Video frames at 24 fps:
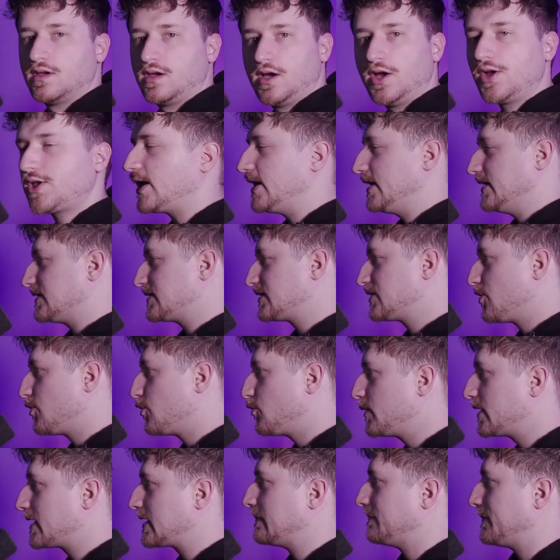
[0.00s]
Okay, so
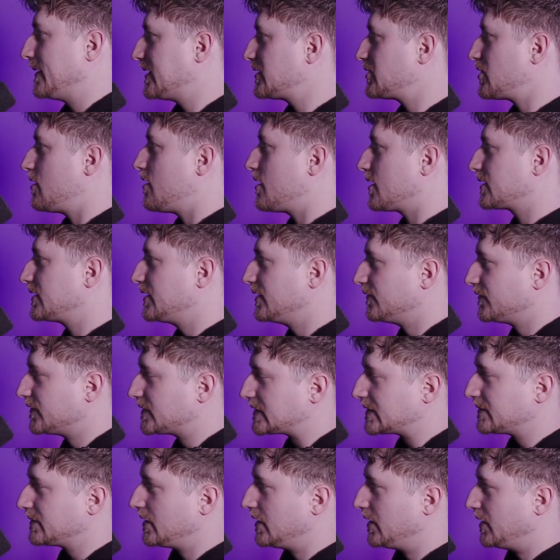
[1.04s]
we can pitch
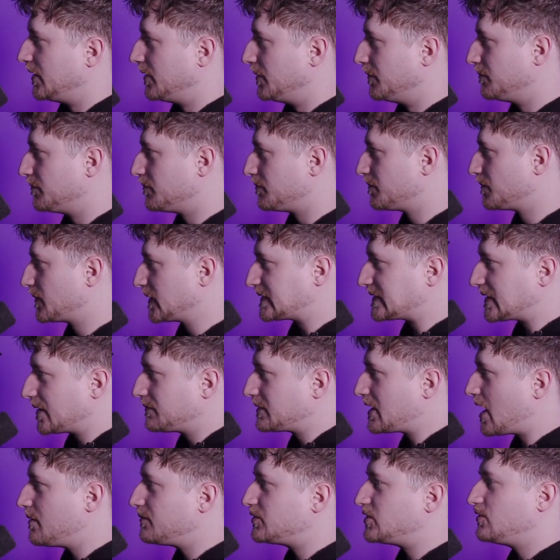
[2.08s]
octaves, but
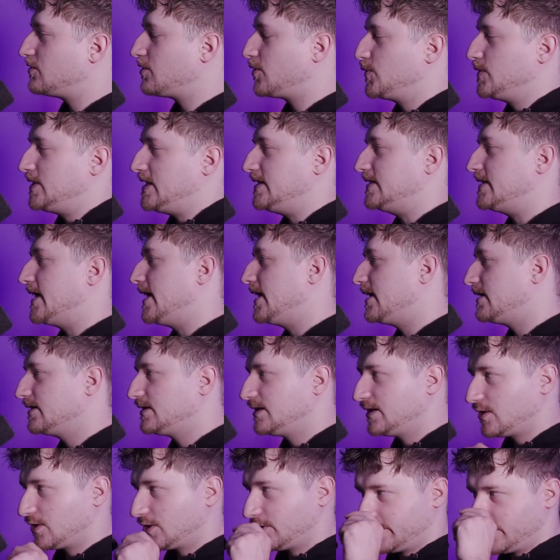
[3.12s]
sometimes you don't need that,
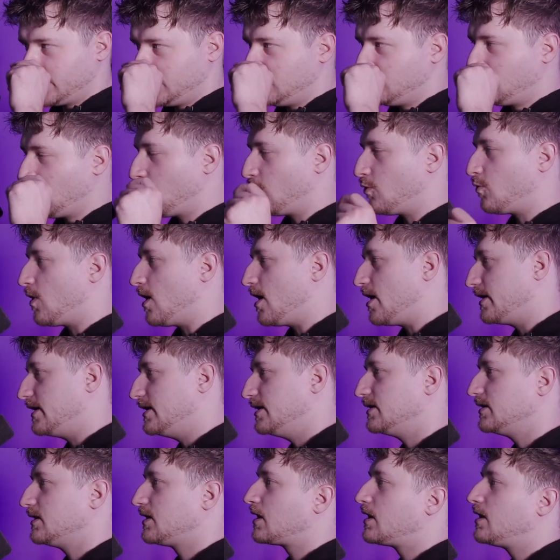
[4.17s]
or you don't want
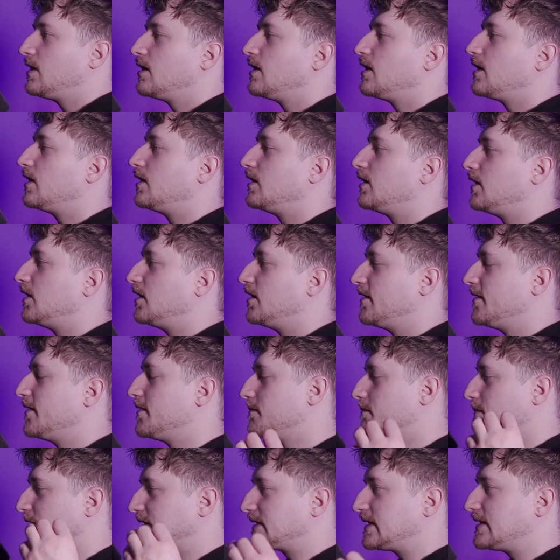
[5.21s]
it.
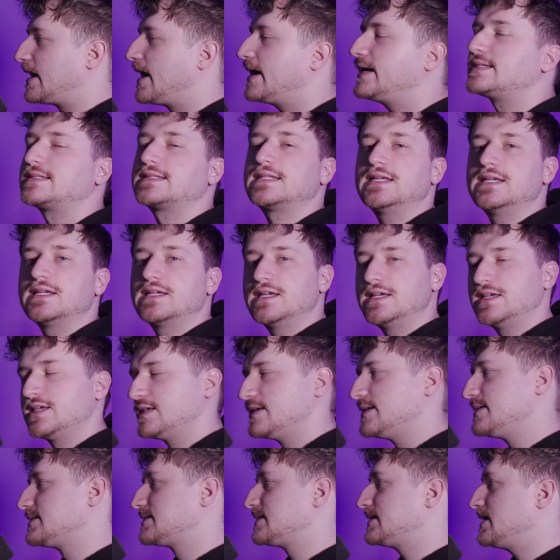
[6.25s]
But the nice thing
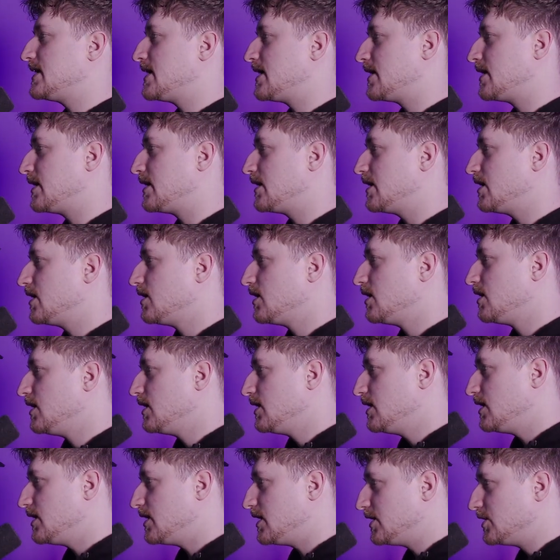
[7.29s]
is that
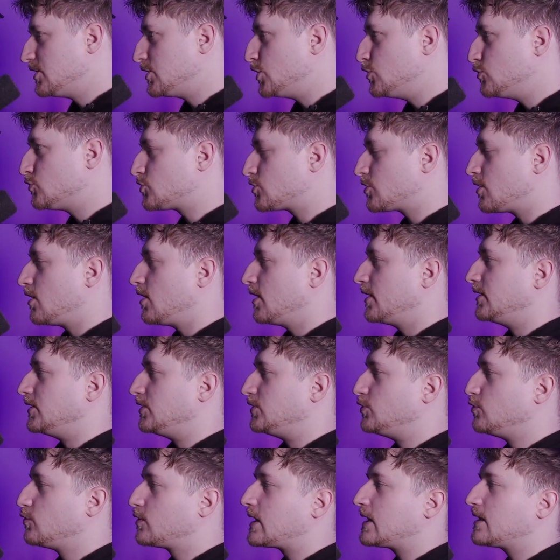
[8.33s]
in Neutron,
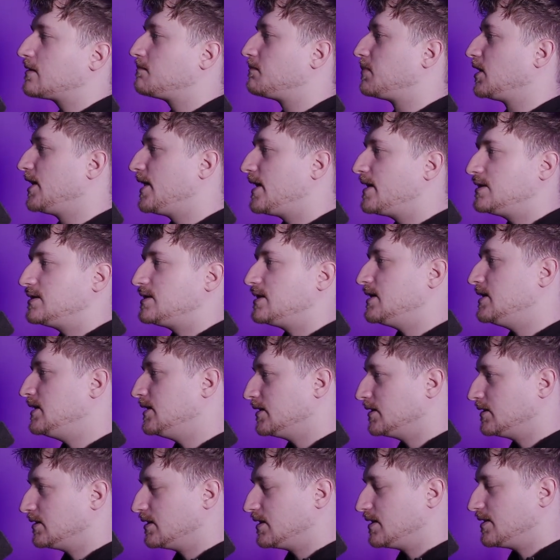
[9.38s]
you can blend
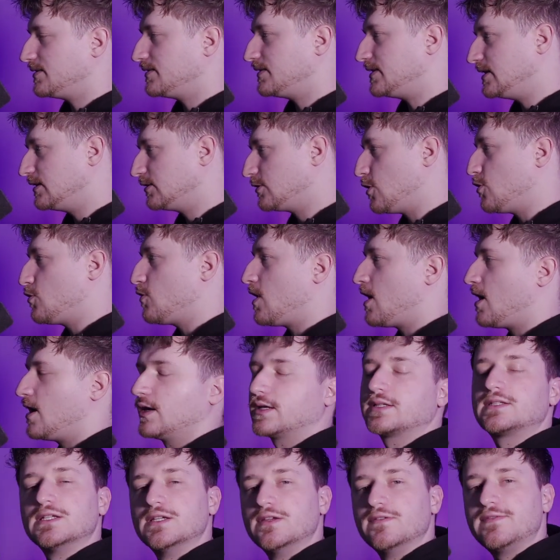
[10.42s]
in the low
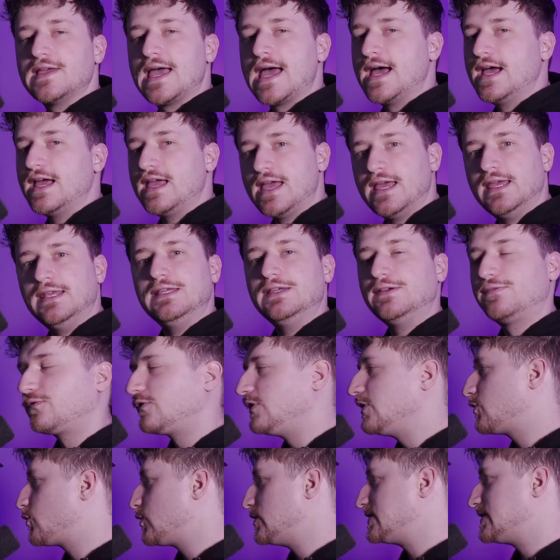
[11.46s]
octave at any
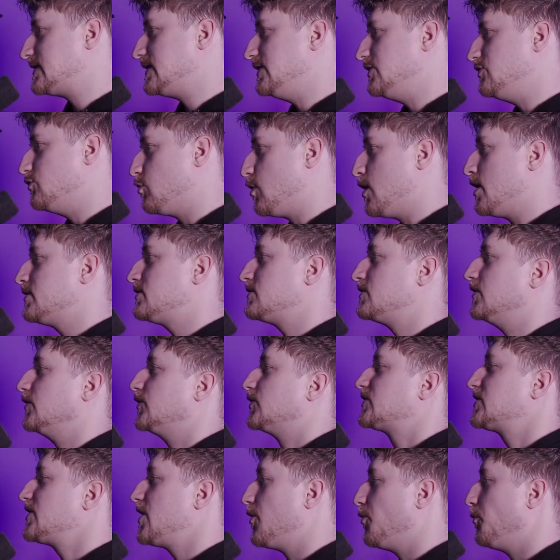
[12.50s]
frequency you want to.
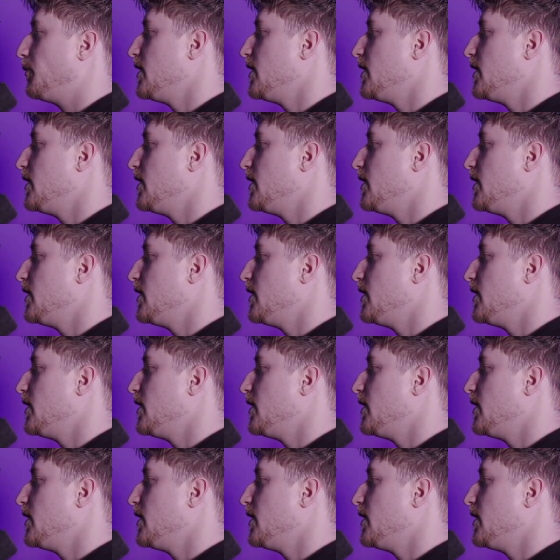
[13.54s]
So